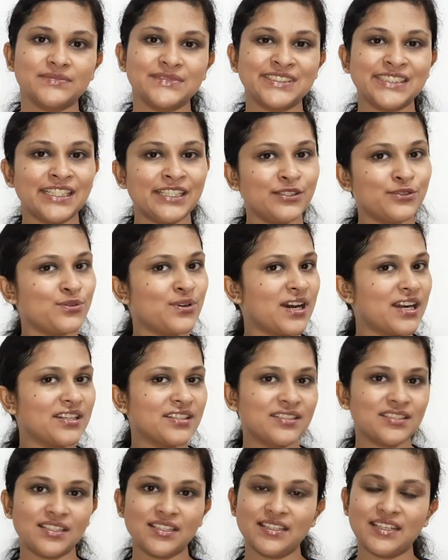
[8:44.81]
See you
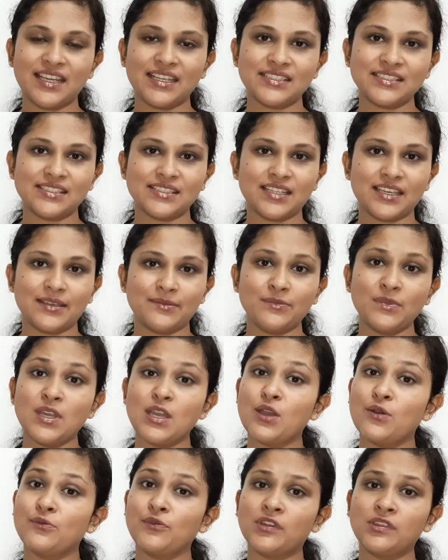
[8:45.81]
until next time
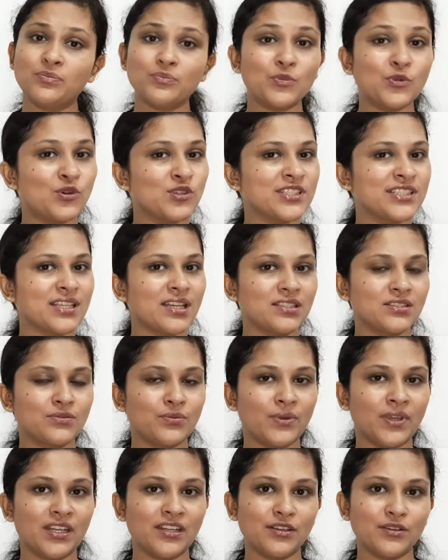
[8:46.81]
with more such
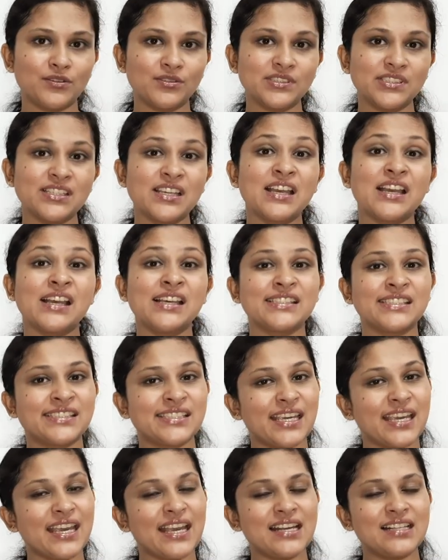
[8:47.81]
videos.
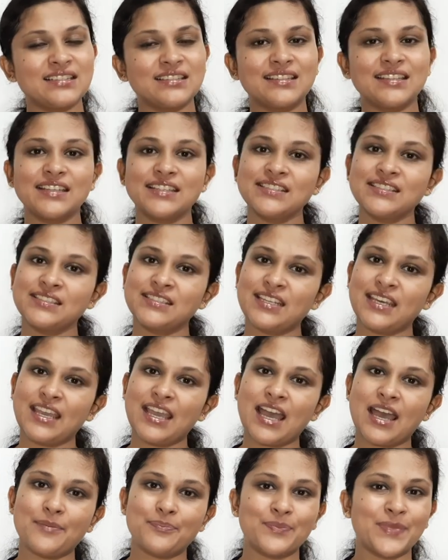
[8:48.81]
Stay healthy, stay
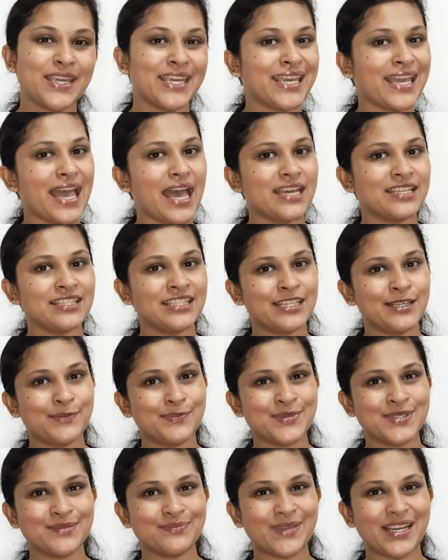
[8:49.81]
happy and
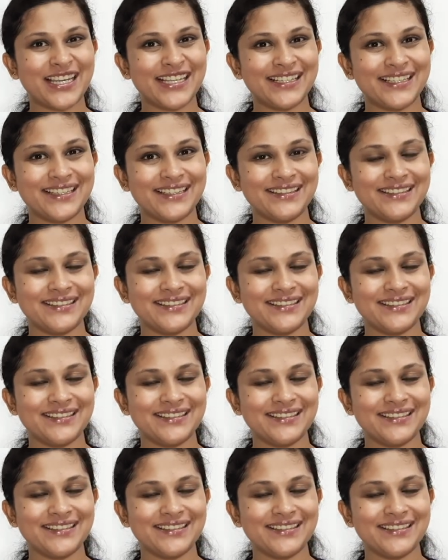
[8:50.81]
keep smiling.